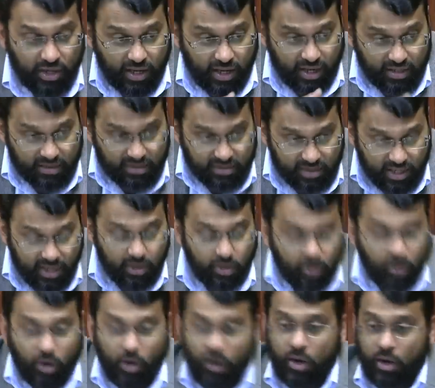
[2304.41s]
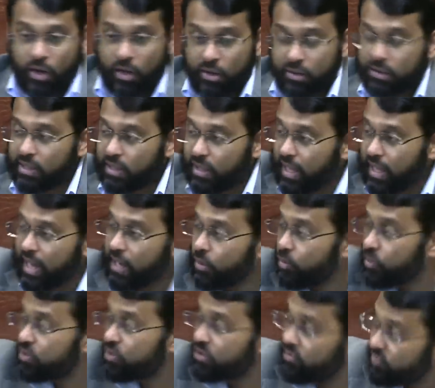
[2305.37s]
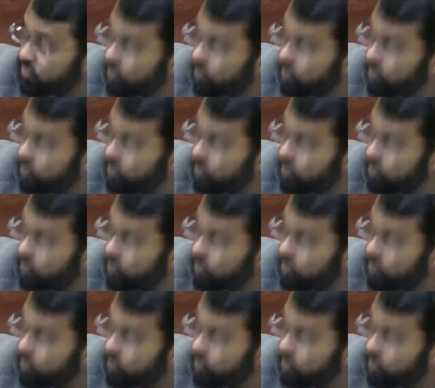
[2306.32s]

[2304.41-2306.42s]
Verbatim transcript: and take on the language of the